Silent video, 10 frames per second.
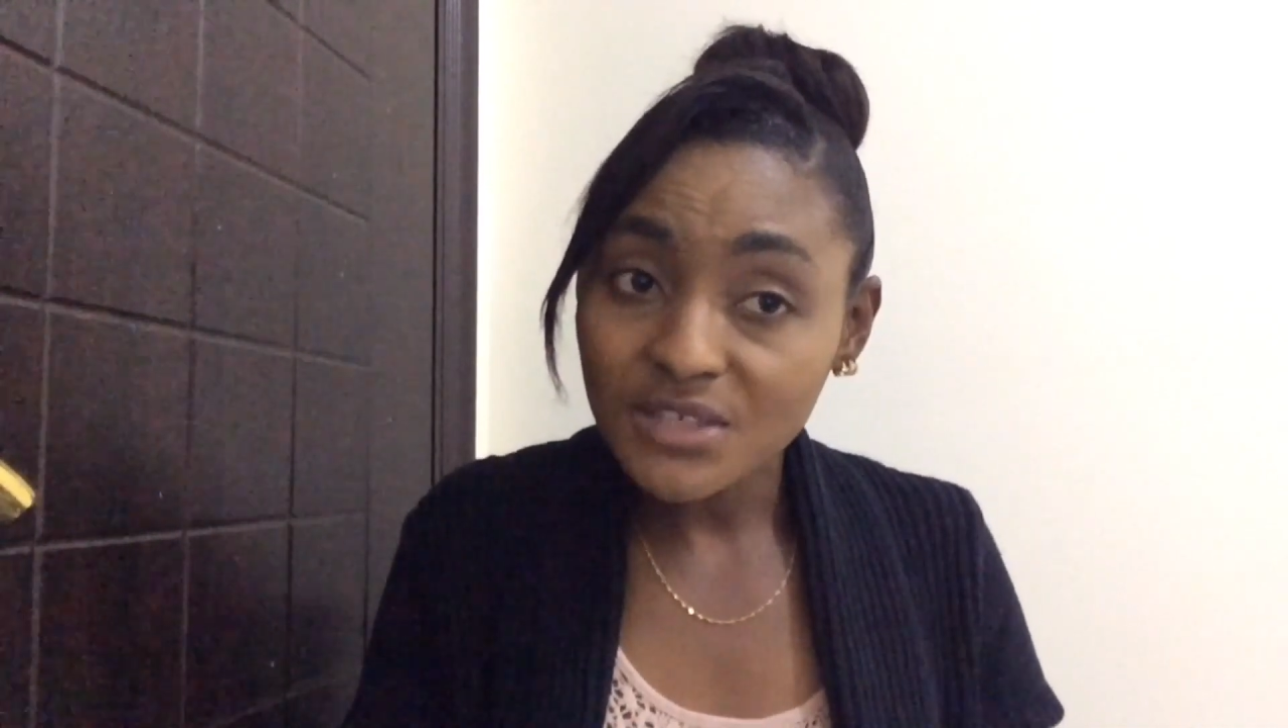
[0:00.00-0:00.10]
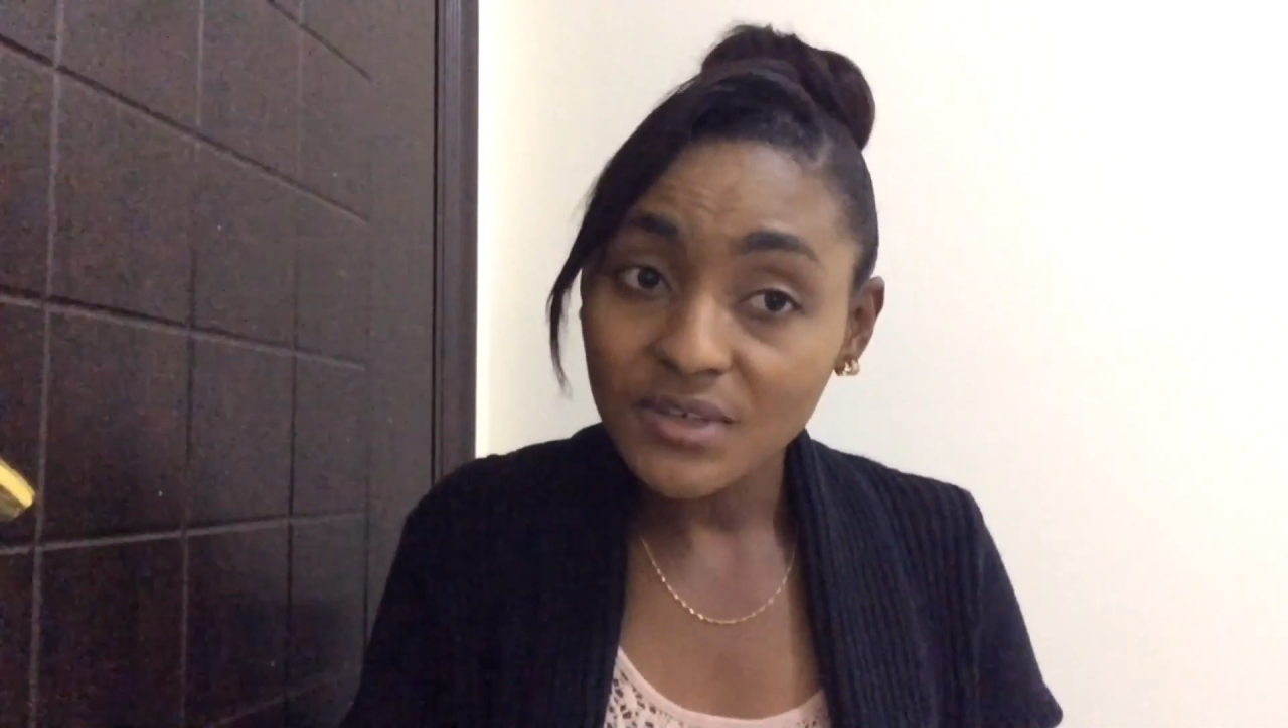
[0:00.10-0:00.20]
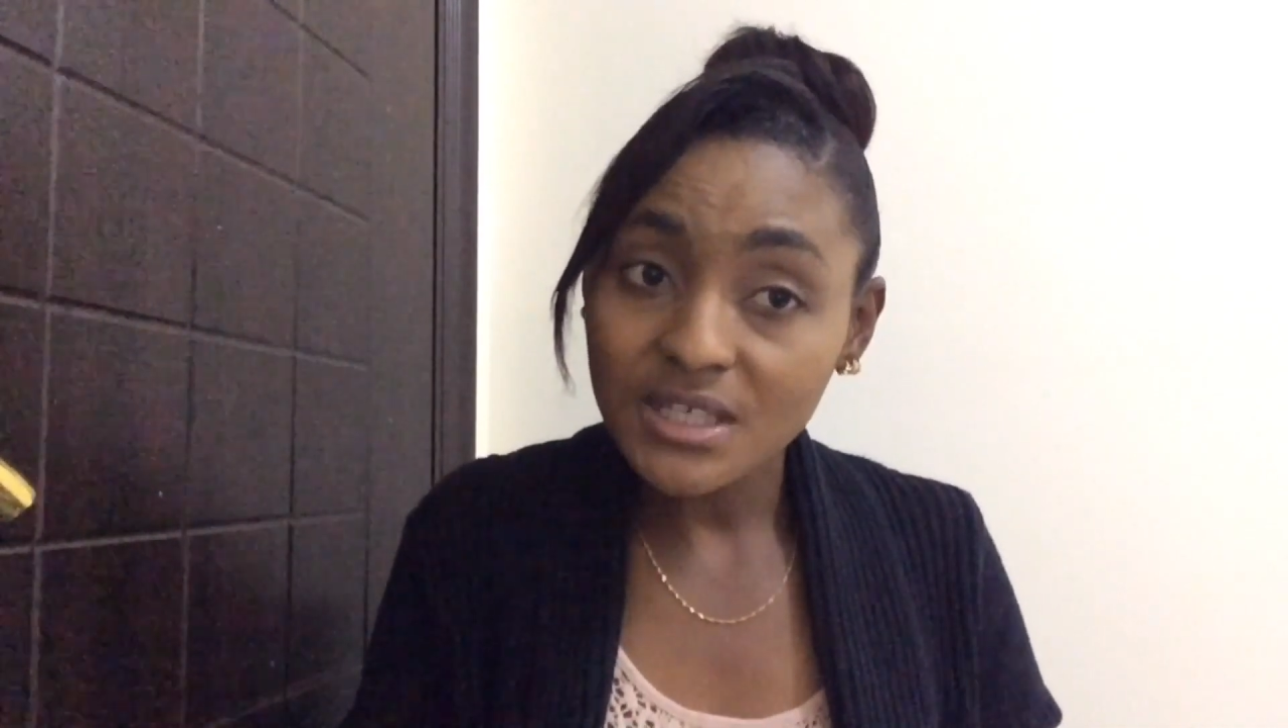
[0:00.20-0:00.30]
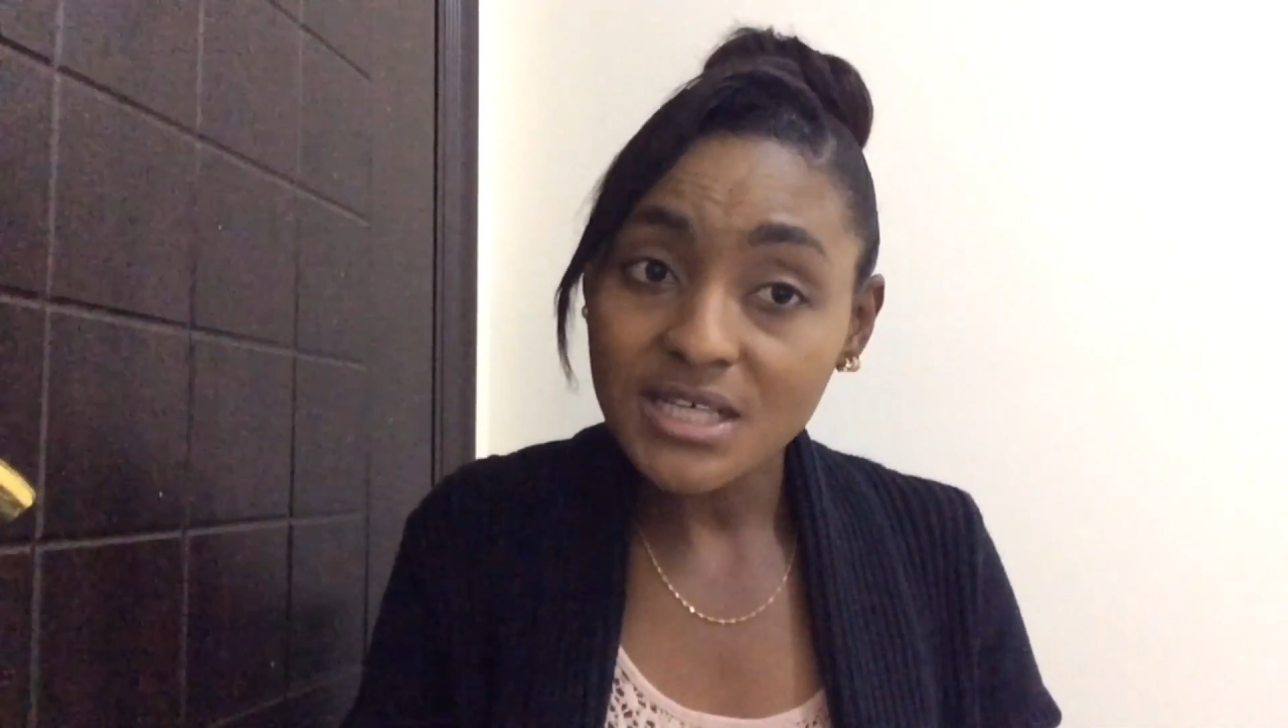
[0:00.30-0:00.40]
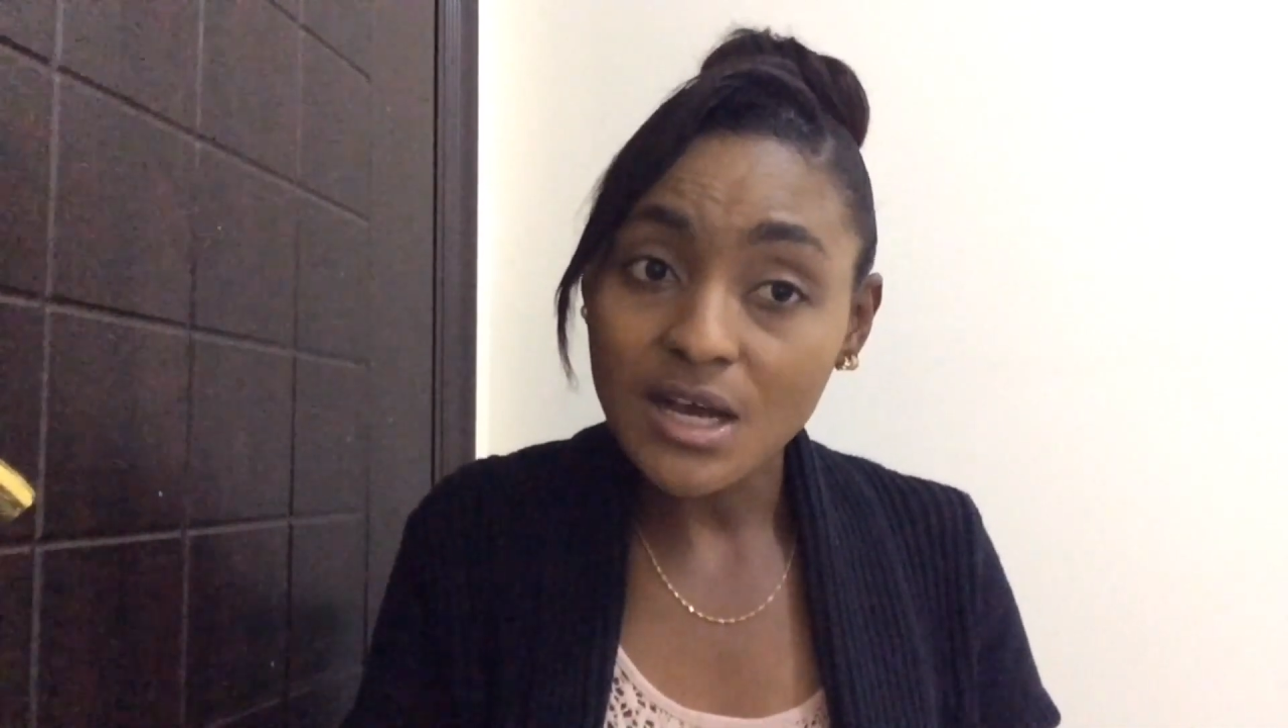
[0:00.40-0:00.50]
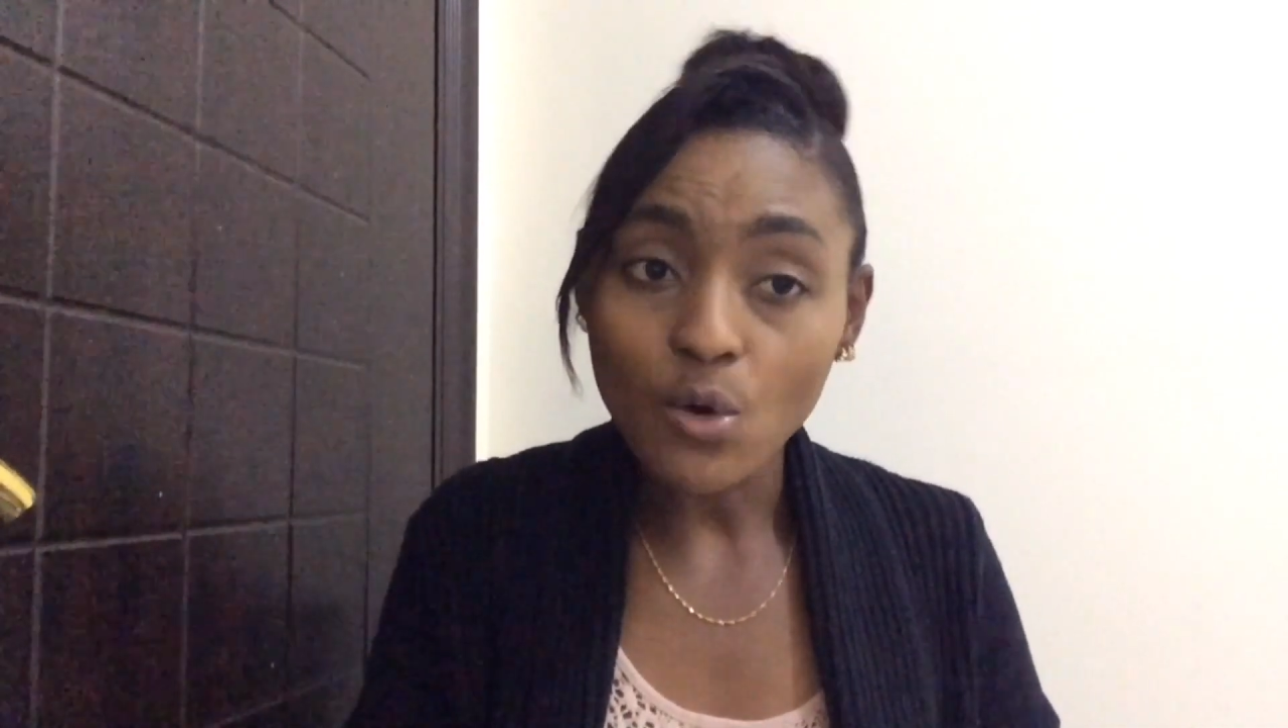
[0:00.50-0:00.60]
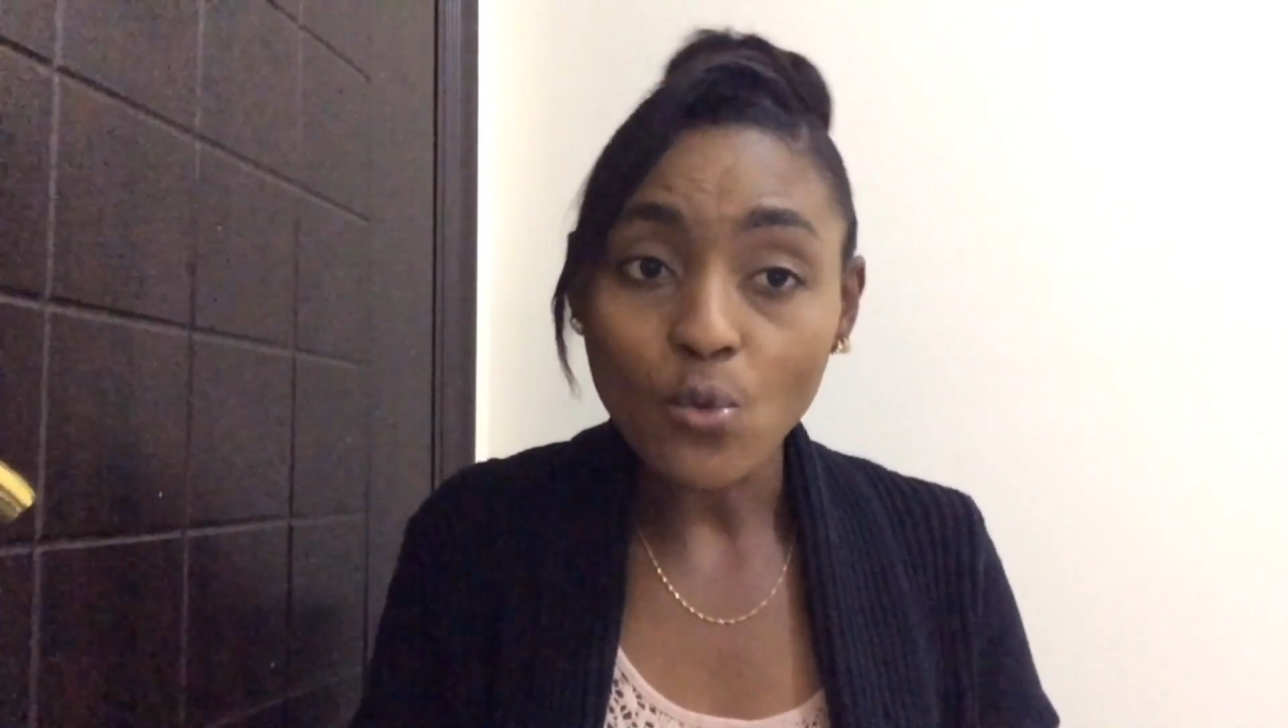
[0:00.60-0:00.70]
visa or